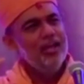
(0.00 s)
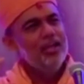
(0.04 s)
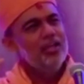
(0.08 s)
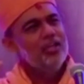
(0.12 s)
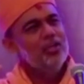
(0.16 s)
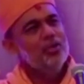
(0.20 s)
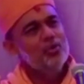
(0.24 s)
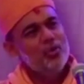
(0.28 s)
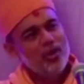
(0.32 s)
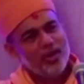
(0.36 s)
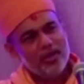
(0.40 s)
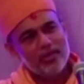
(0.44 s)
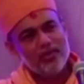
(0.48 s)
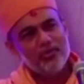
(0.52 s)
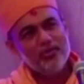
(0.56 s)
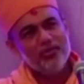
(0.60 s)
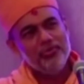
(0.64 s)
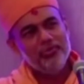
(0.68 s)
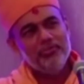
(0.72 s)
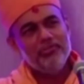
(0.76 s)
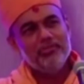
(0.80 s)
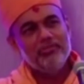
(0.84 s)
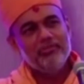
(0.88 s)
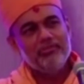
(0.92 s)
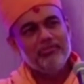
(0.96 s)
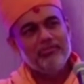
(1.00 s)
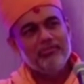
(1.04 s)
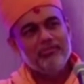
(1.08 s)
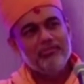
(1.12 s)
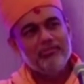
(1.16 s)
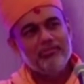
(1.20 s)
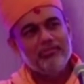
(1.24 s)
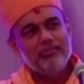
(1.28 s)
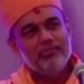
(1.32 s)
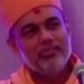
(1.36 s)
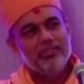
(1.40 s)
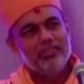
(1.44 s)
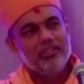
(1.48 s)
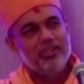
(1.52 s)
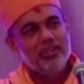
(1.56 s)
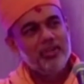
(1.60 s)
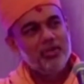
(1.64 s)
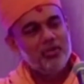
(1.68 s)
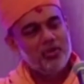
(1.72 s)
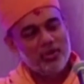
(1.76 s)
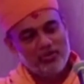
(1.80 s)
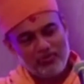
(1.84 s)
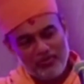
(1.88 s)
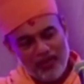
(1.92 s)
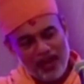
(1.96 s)
You are you.
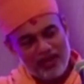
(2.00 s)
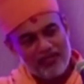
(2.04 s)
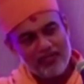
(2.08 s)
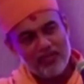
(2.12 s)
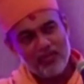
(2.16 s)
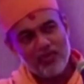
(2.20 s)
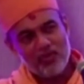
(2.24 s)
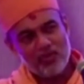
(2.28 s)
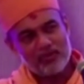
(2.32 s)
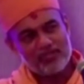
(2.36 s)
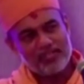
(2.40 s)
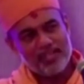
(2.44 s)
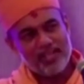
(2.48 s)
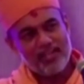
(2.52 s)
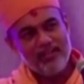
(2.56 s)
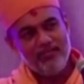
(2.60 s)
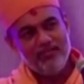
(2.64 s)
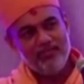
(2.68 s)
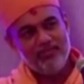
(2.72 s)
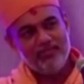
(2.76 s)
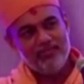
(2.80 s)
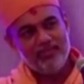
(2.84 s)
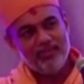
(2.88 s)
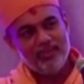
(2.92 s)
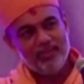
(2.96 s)
You are fine with yourself.